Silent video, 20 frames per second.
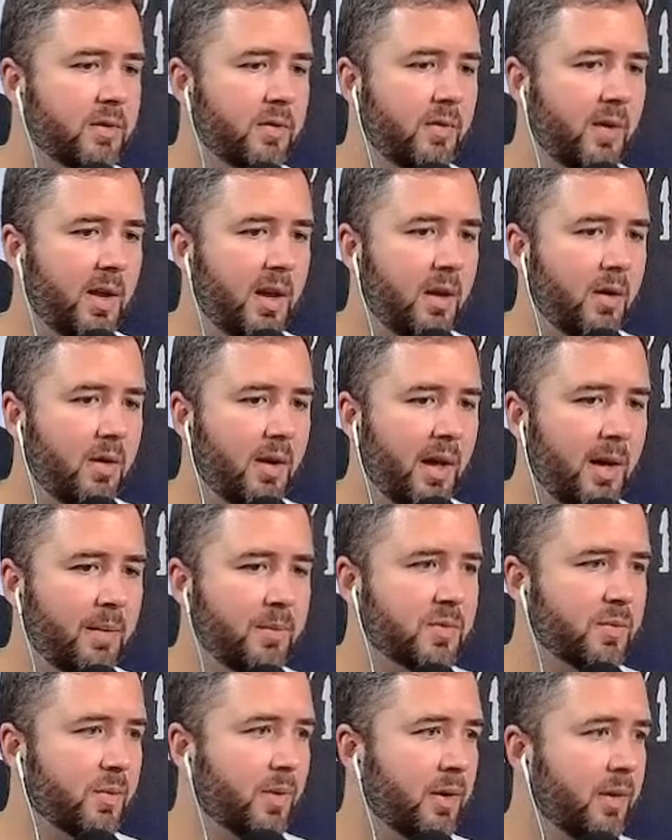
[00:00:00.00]
the video
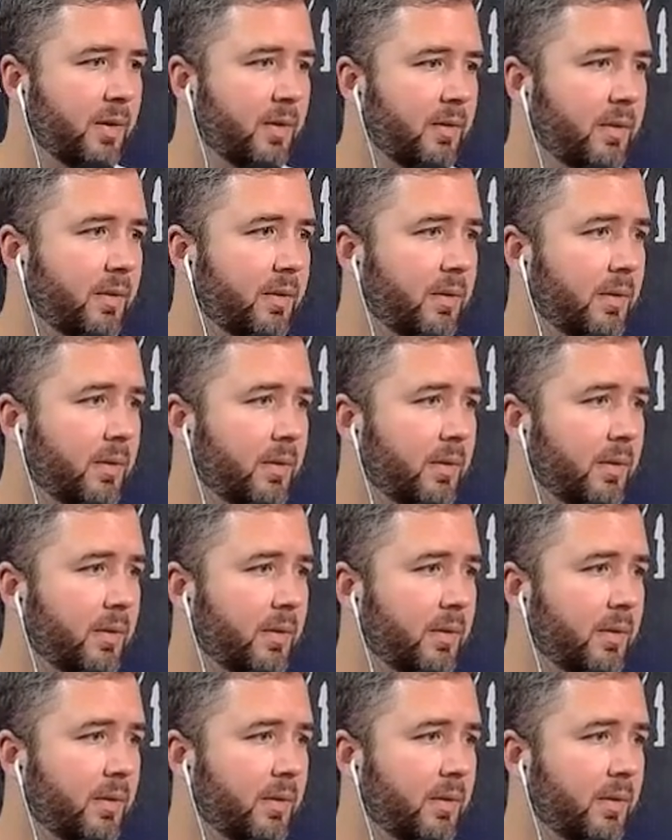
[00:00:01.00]
games one?